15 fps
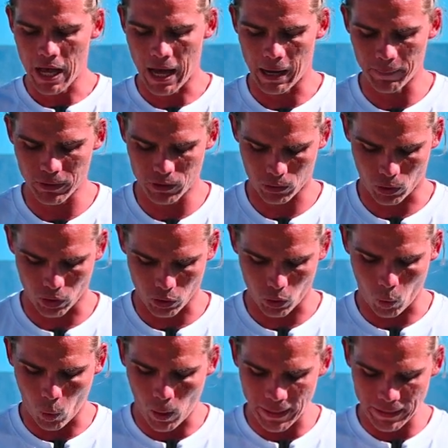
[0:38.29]
It's got
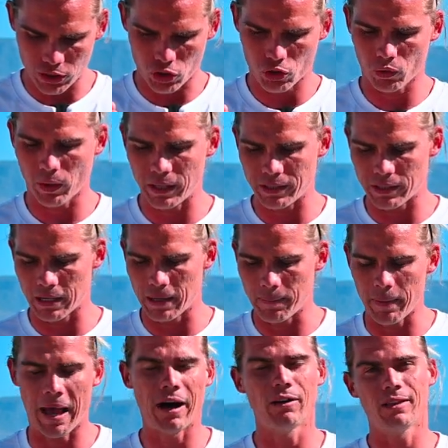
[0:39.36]
quite a straight
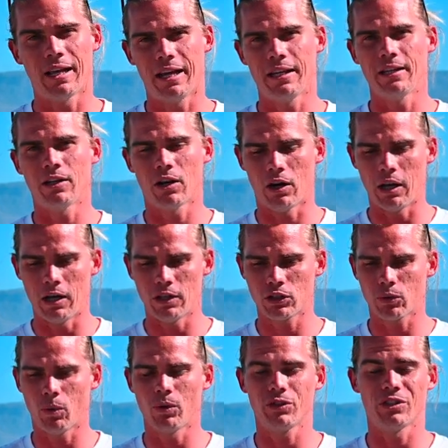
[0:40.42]
outline
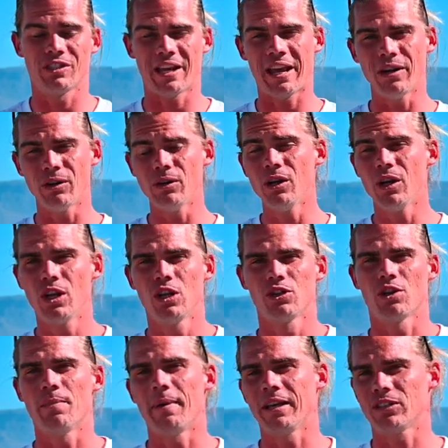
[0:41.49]
towards the tail,
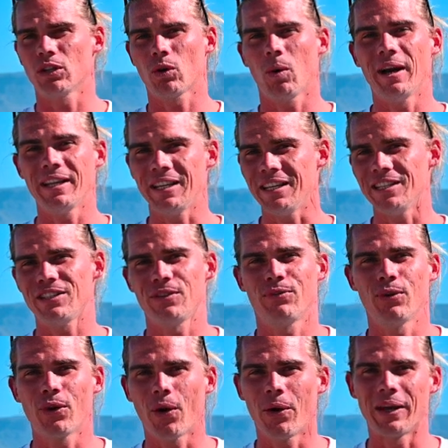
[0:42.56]
so it makes it quite easy
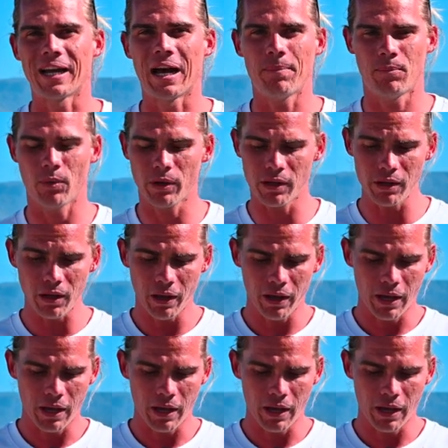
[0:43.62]
for going upwind.